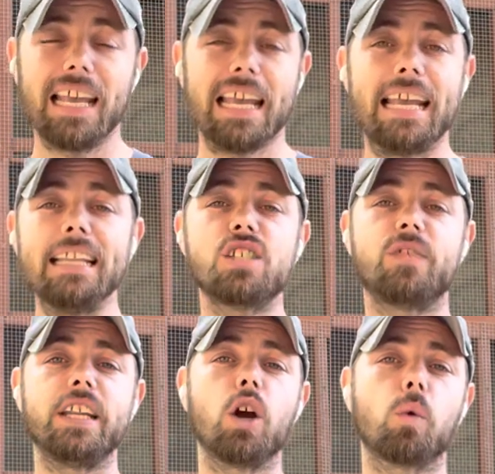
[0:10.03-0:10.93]
In this
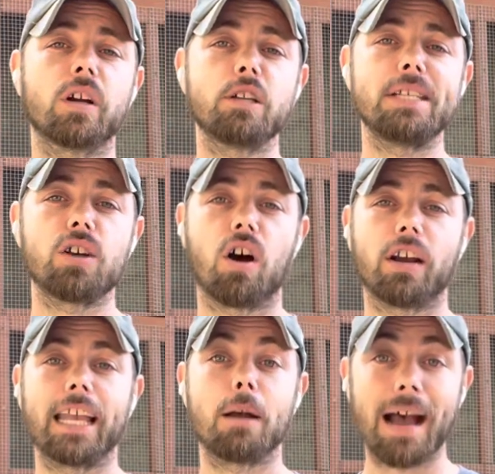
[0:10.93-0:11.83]
video, we're going to be
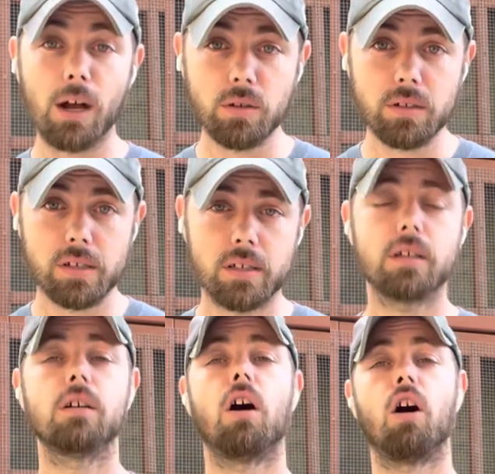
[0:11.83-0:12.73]
talking about
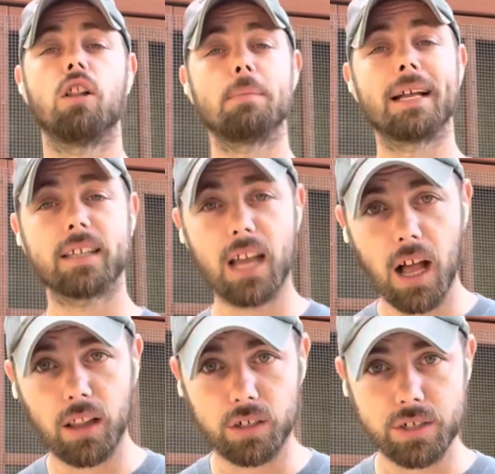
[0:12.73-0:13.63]
all about the
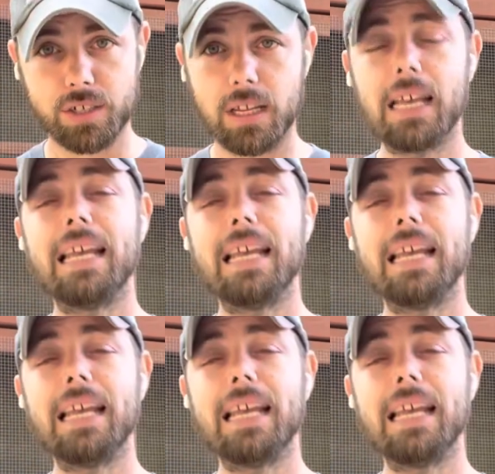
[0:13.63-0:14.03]
colors.